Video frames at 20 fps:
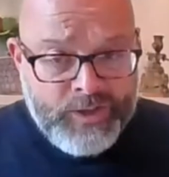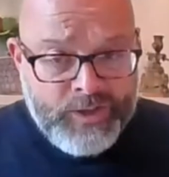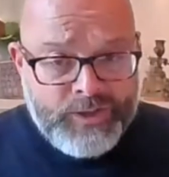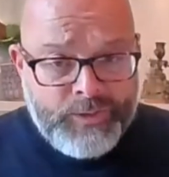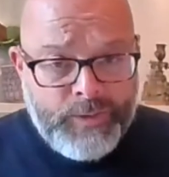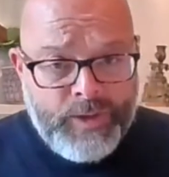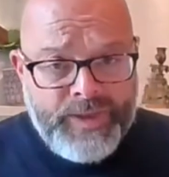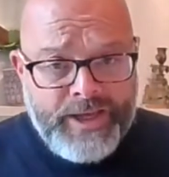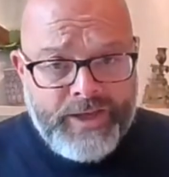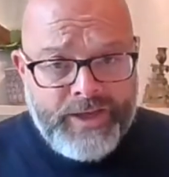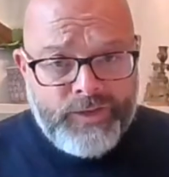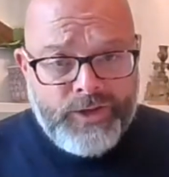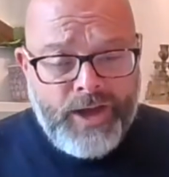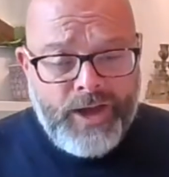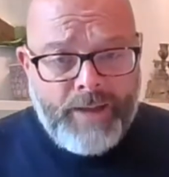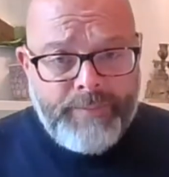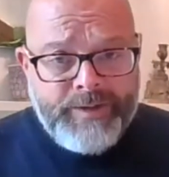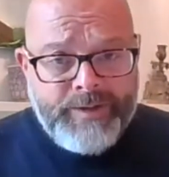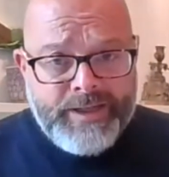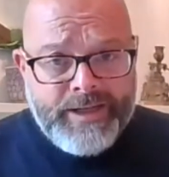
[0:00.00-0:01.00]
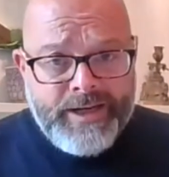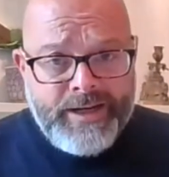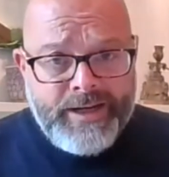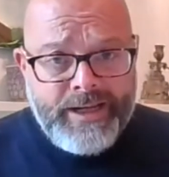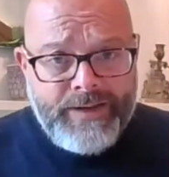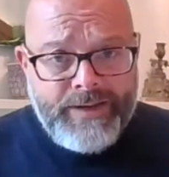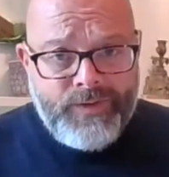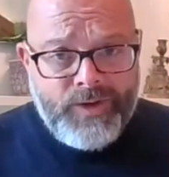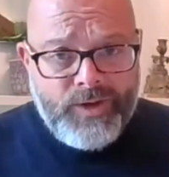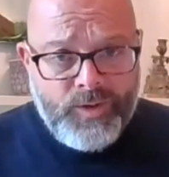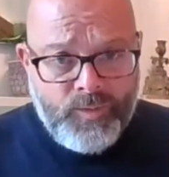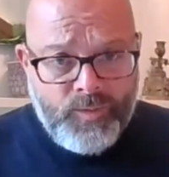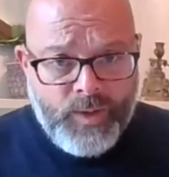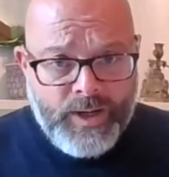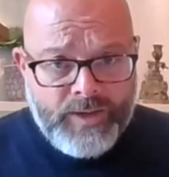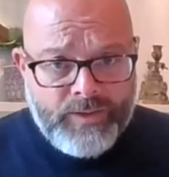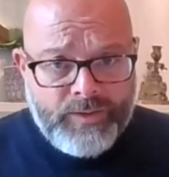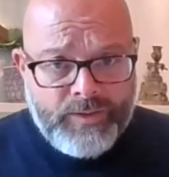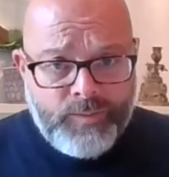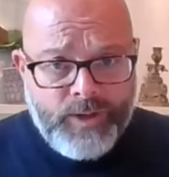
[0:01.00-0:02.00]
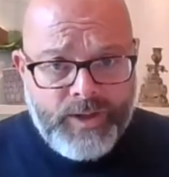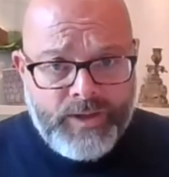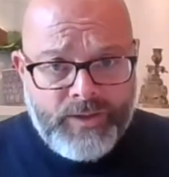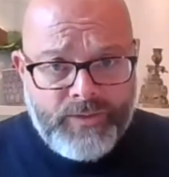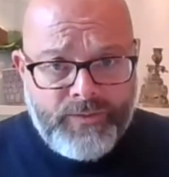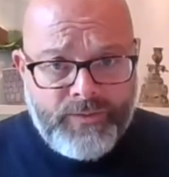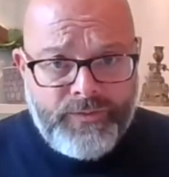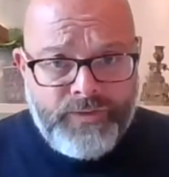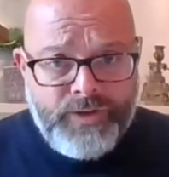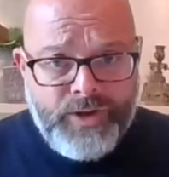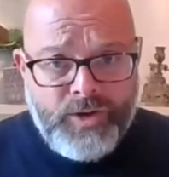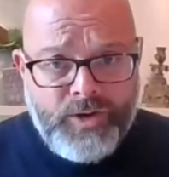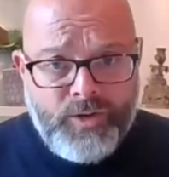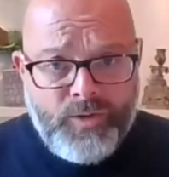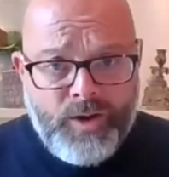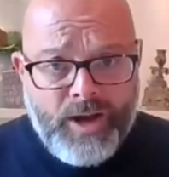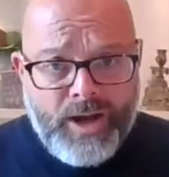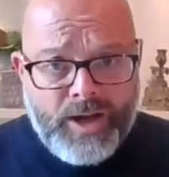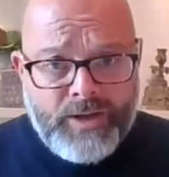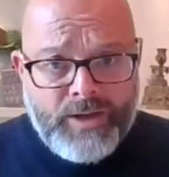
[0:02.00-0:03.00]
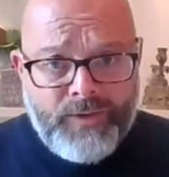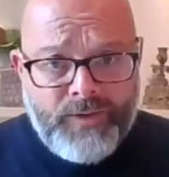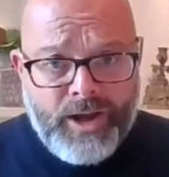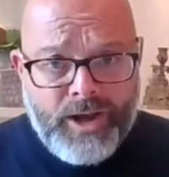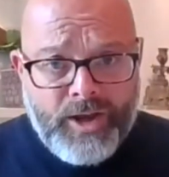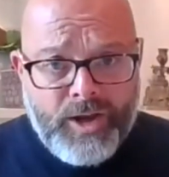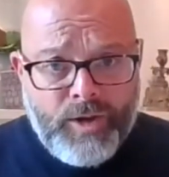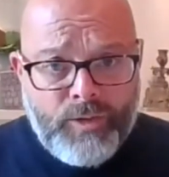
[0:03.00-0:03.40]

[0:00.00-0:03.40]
So I think that I'm just going to leave you with a few kind of like,